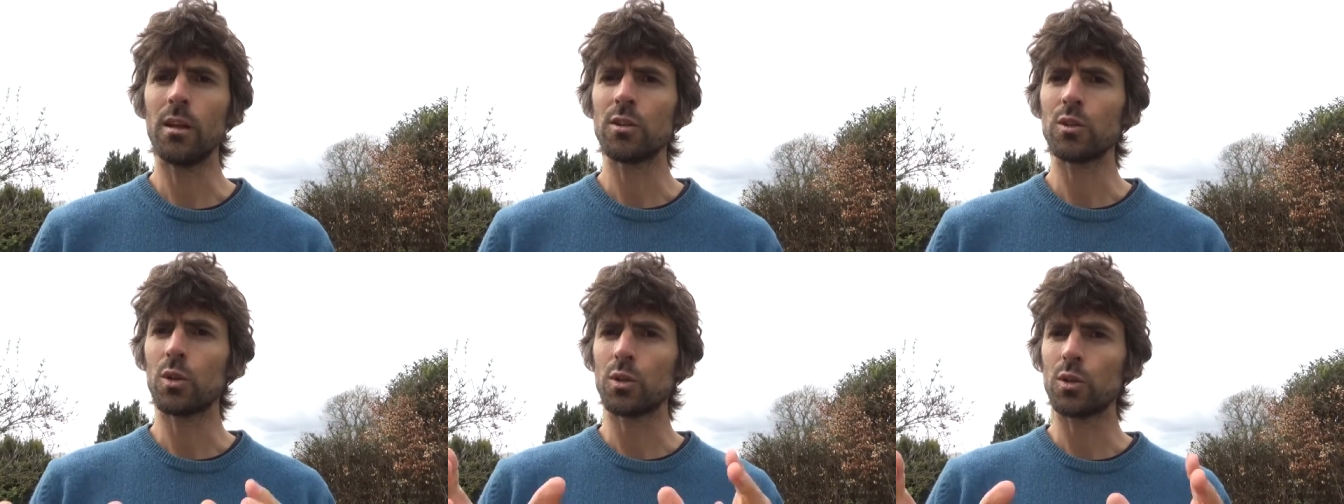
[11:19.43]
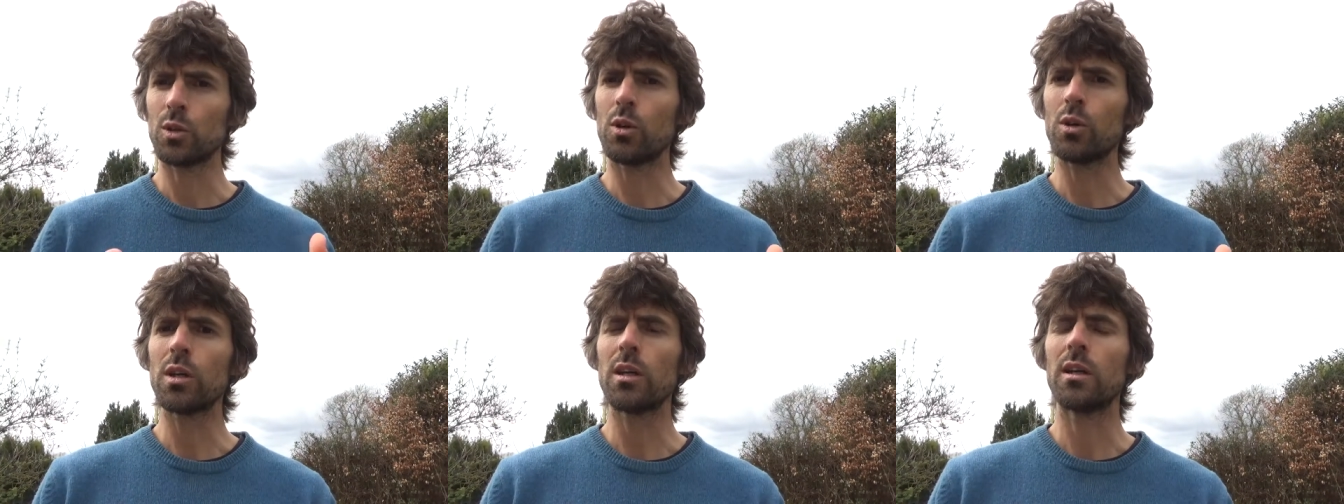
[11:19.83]
So,
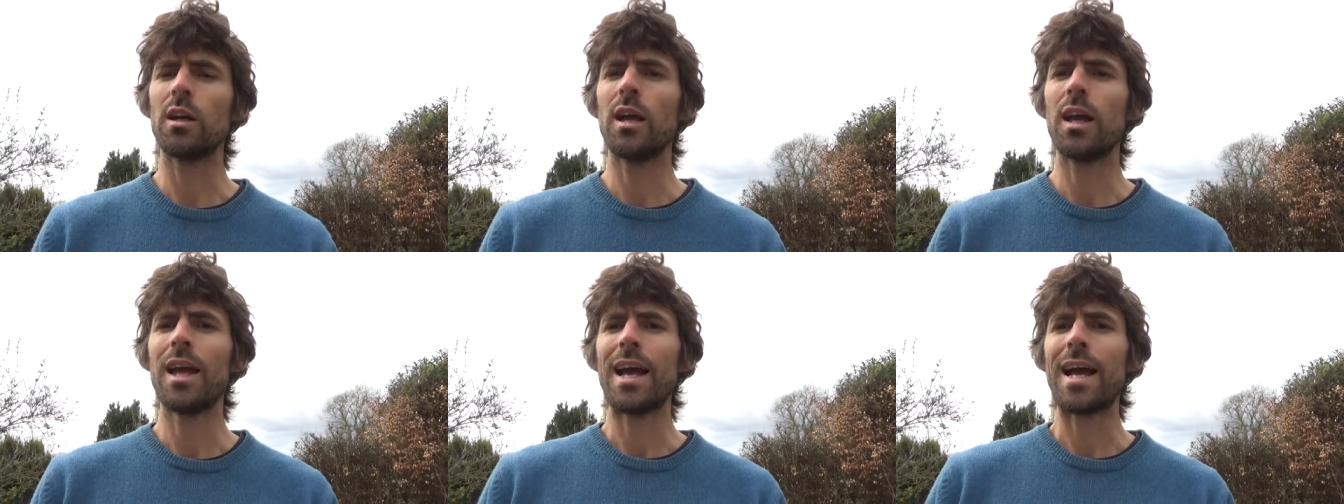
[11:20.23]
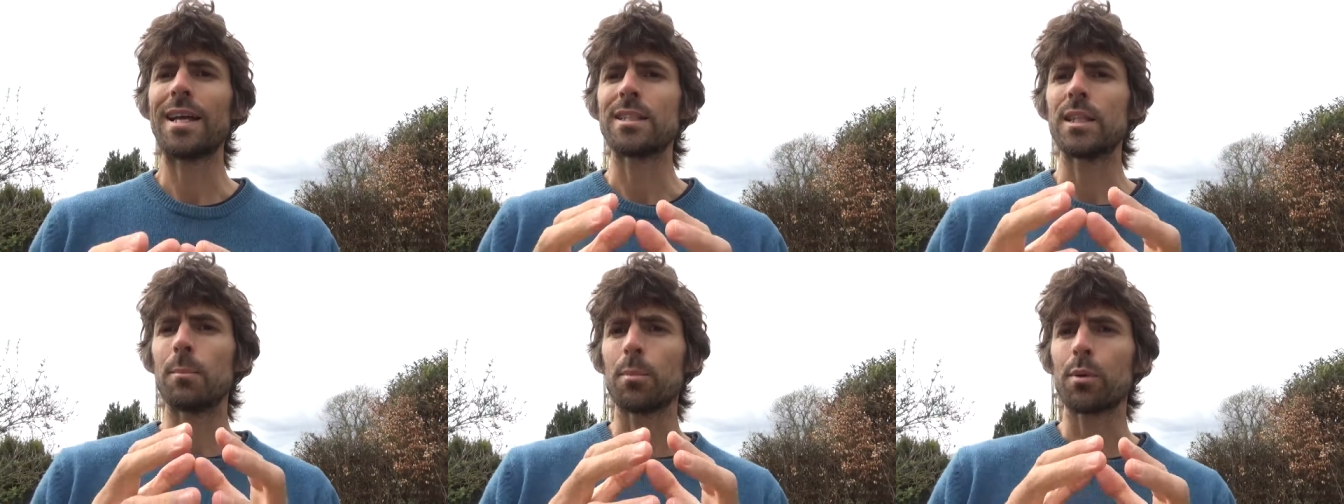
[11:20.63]
yoga
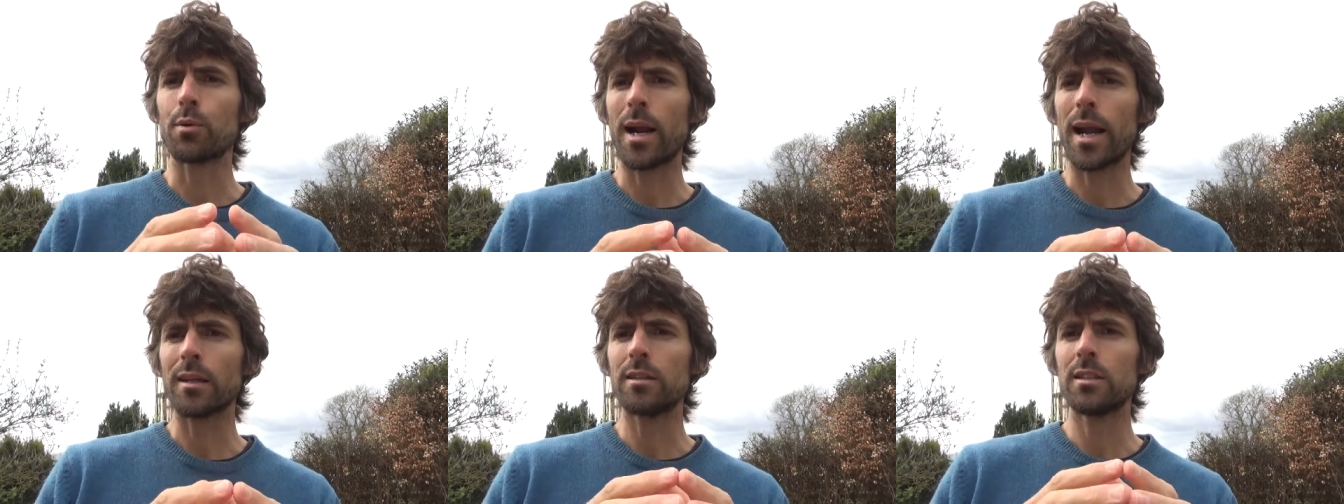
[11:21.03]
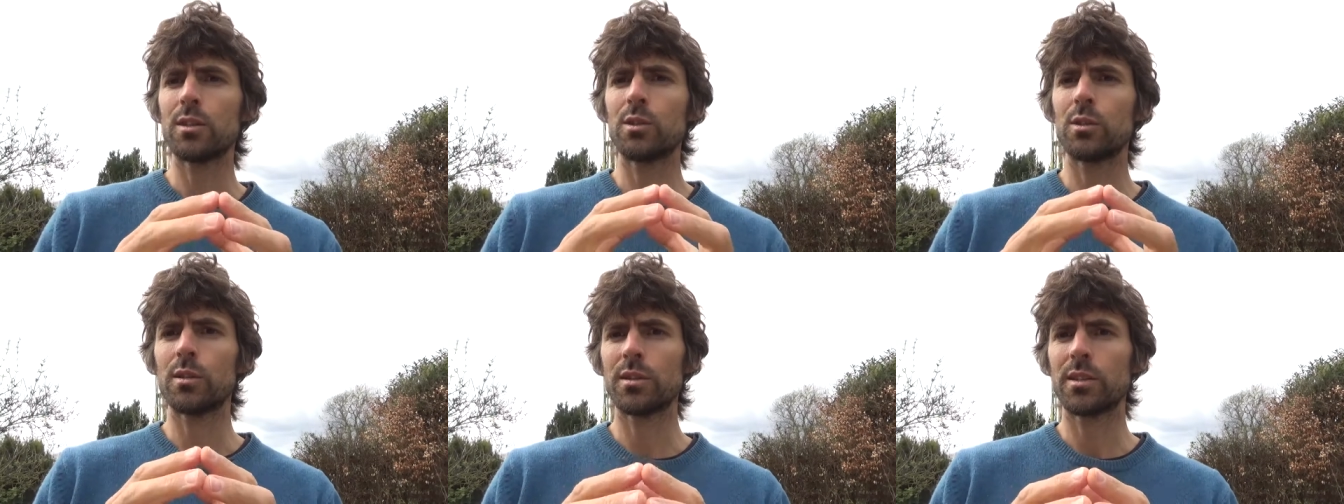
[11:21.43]
as the
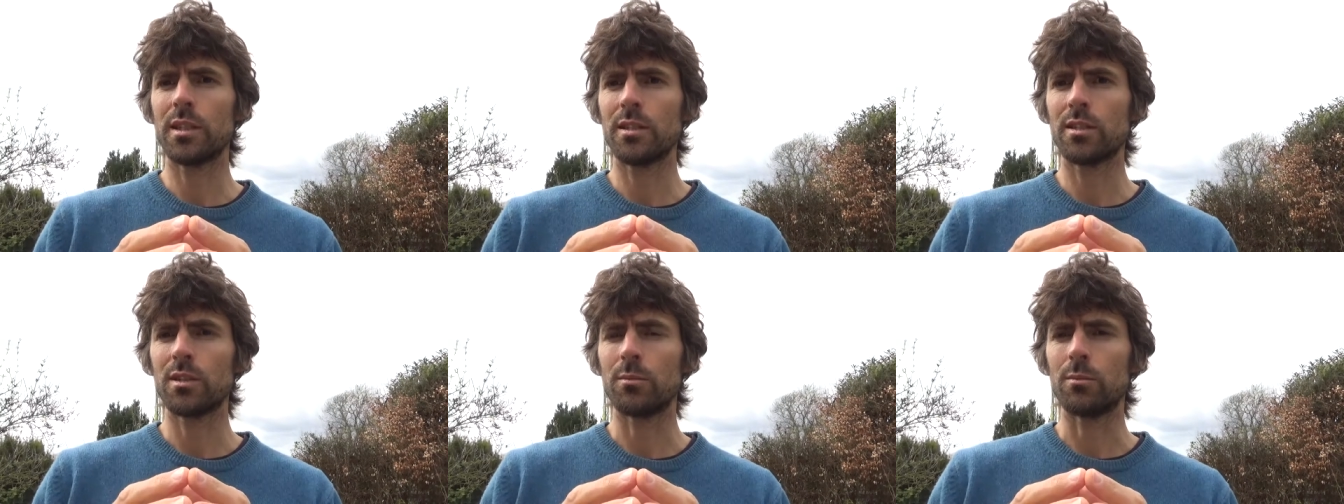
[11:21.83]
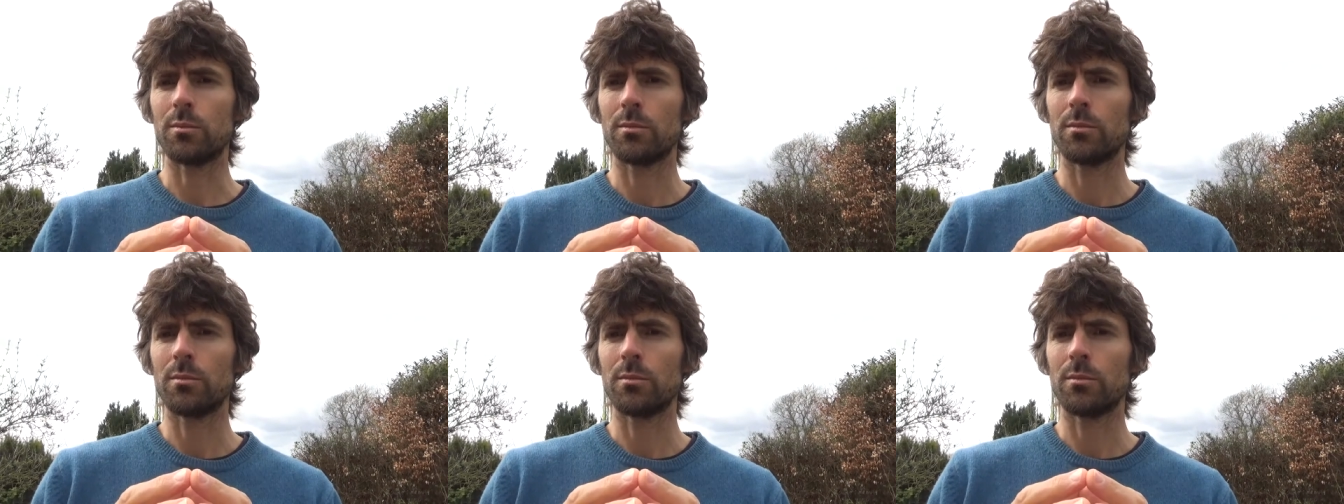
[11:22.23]
practical system